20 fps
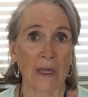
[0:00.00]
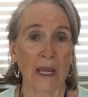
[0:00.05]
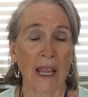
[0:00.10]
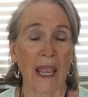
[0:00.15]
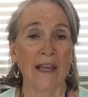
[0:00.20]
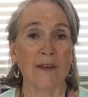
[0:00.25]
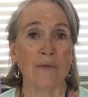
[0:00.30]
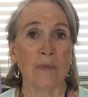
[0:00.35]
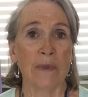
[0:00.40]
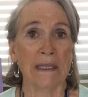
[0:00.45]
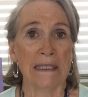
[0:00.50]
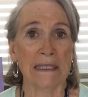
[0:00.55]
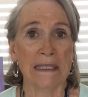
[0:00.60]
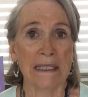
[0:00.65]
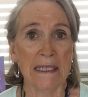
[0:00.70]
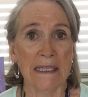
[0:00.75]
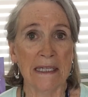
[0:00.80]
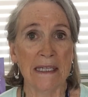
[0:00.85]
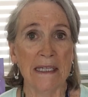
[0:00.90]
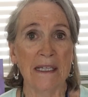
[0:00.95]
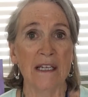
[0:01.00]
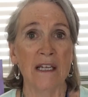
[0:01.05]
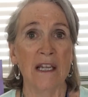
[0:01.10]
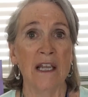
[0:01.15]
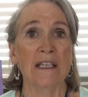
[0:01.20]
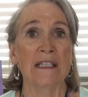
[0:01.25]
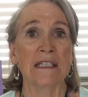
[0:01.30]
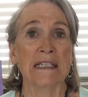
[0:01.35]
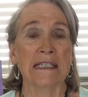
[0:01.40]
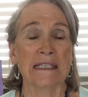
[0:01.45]
And begin
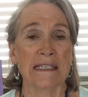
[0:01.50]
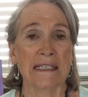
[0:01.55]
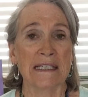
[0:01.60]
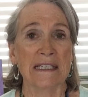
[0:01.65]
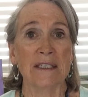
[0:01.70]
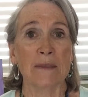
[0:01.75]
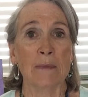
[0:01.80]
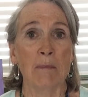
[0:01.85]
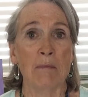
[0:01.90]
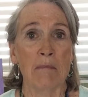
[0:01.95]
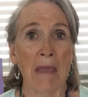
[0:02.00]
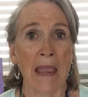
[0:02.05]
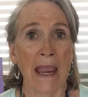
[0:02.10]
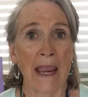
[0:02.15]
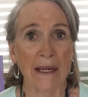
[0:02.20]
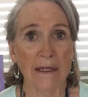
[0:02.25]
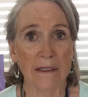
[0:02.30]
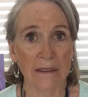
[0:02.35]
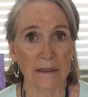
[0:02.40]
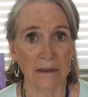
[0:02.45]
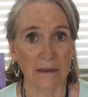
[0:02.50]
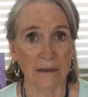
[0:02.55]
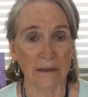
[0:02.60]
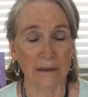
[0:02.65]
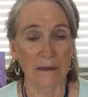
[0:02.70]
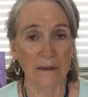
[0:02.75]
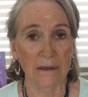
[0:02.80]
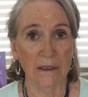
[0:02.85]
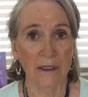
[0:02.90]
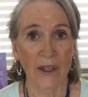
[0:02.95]
to
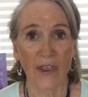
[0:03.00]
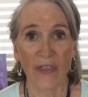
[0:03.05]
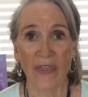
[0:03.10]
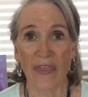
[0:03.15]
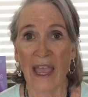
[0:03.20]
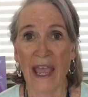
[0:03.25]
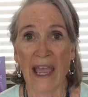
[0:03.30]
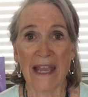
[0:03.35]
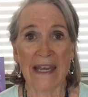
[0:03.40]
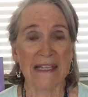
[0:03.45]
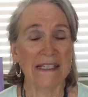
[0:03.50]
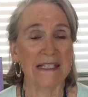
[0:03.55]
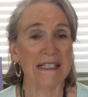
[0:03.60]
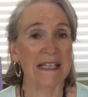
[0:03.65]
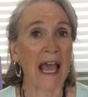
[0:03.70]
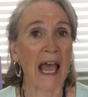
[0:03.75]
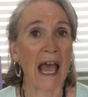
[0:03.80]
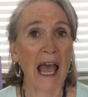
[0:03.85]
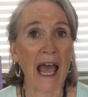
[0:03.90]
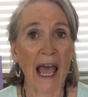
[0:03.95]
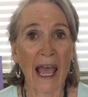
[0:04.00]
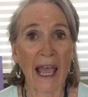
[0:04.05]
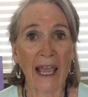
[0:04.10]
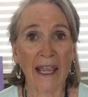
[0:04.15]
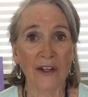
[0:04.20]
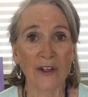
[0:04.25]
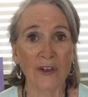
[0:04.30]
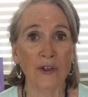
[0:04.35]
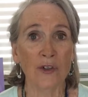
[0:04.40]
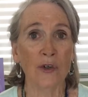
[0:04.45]
dismantle that
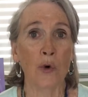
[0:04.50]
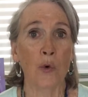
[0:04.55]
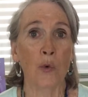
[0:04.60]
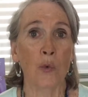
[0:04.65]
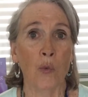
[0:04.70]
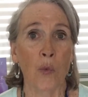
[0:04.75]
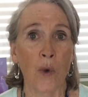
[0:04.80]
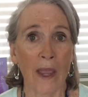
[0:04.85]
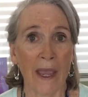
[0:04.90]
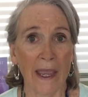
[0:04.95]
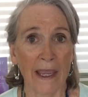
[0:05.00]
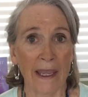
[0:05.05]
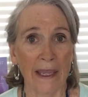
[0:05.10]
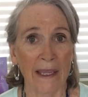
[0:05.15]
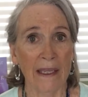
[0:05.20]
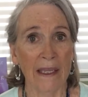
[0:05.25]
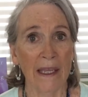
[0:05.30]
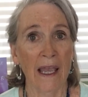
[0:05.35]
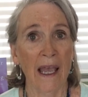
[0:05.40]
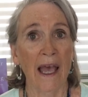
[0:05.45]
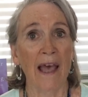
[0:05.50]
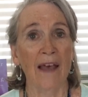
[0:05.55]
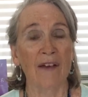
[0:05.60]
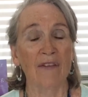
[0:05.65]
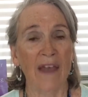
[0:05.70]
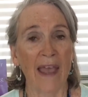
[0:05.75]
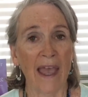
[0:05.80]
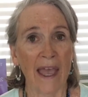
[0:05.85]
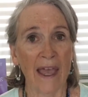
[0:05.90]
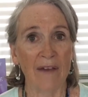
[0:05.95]
entire way of
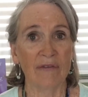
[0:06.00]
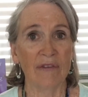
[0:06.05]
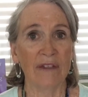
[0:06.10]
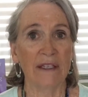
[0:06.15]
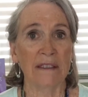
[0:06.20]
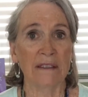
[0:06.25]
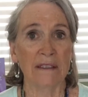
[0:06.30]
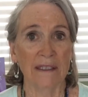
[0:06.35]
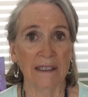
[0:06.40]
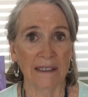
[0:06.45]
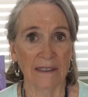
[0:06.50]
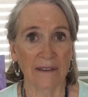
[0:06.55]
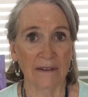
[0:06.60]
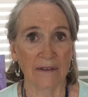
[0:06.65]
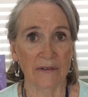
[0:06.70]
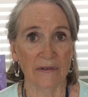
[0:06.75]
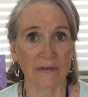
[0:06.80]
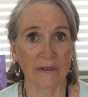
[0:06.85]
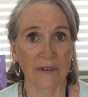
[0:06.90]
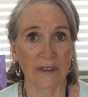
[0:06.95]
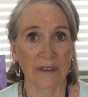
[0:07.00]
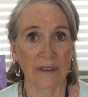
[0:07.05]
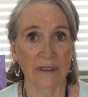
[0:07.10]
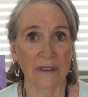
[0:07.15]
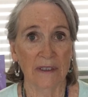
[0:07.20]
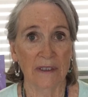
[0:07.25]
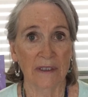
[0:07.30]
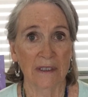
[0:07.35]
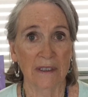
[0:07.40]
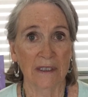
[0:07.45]
having lived.
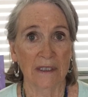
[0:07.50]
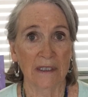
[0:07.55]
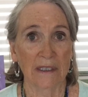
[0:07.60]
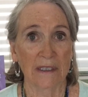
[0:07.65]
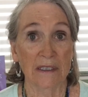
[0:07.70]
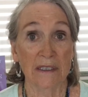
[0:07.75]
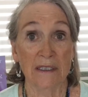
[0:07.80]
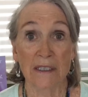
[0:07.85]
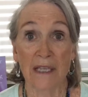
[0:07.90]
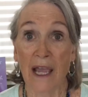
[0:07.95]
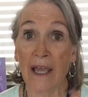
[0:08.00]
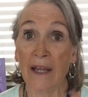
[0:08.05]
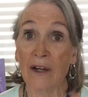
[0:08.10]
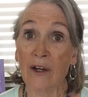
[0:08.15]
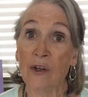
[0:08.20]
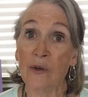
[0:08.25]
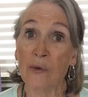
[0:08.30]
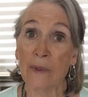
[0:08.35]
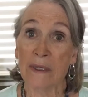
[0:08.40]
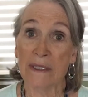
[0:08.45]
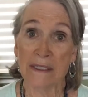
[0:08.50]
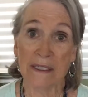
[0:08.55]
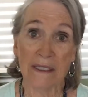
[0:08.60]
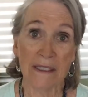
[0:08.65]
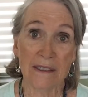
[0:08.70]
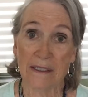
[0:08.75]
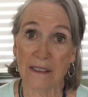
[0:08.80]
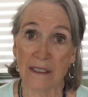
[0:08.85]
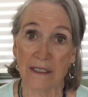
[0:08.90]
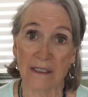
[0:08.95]
Not always
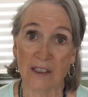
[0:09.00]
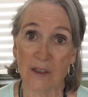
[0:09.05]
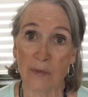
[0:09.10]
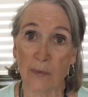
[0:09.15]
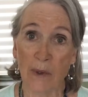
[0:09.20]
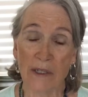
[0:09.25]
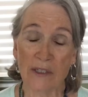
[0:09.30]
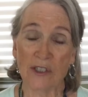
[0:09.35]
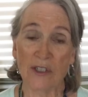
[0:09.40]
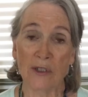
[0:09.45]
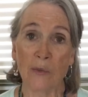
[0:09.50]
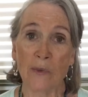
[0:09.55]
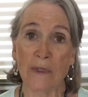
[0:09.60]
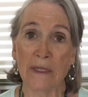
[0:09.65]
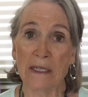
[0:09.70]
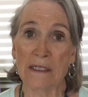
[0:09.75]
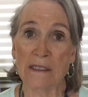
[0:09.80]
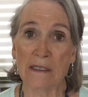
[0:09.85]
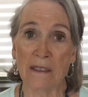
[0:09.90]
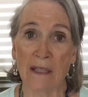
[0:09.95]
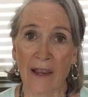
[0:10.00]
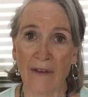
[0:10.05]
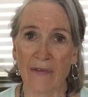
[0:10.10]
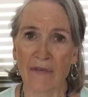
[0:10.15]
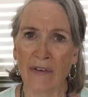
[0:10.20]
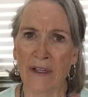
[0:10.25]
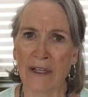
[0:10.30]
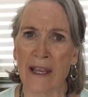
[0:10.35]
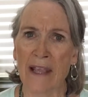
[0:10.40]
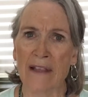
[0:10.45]
easy, especially when it's life
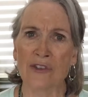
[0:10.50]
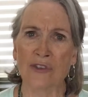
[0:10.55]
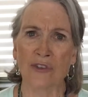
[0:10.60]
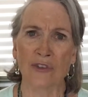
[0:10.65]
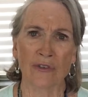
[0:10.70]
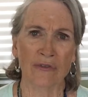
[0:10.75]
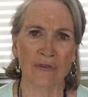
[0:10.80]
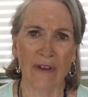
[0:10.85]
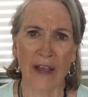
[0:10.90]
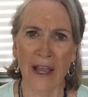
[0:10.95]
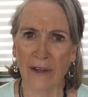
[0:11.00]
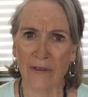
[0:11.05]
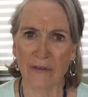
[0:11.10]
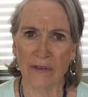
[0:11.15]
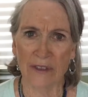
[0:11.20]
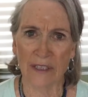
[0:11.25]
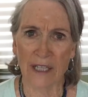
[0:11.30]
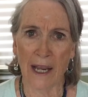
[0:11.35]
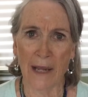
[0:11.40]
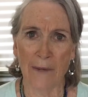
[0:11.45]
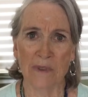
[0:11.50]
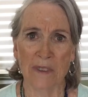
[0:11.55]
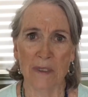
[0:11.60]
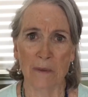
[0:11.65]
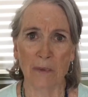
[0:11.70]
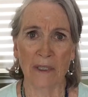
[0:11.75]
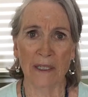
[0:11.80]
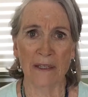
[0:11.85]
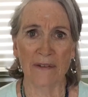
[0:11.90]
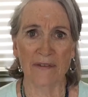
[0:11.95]
and death survival types of
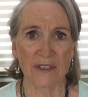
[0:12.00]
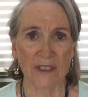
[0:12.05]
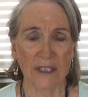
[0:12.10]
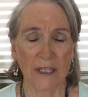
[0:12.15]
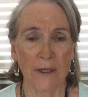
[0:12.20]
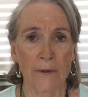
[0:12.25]
beliefs.